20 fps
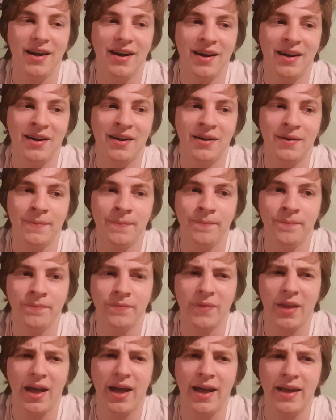
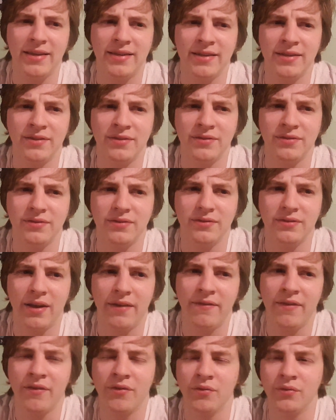I've
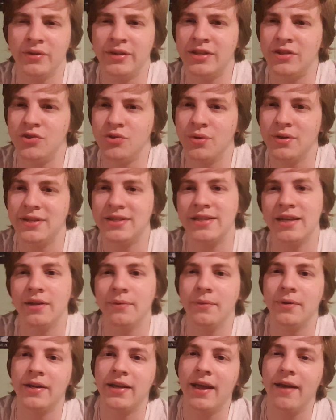never really enjoyed
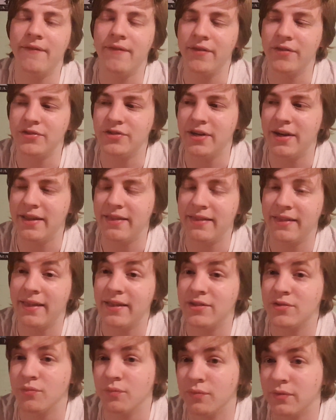celebrating. I've never done anything
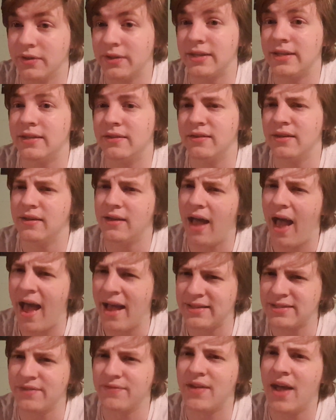that's really,
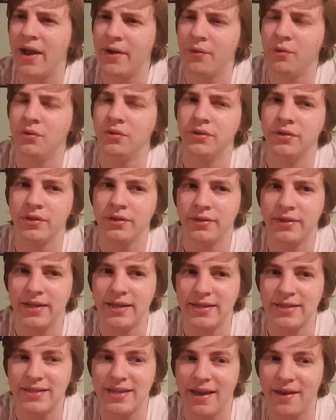as I've gotten older,
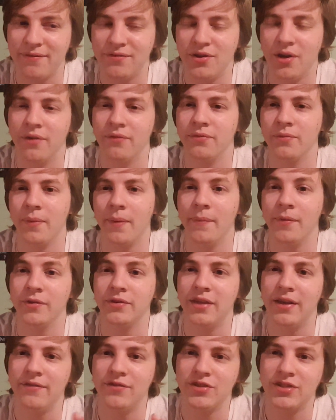things that I've done for my
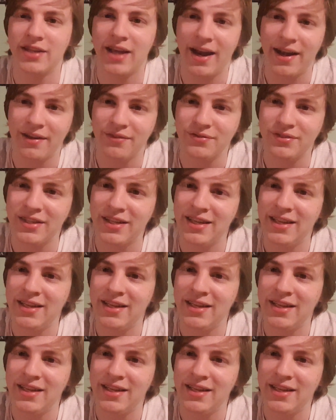birthday have just kind of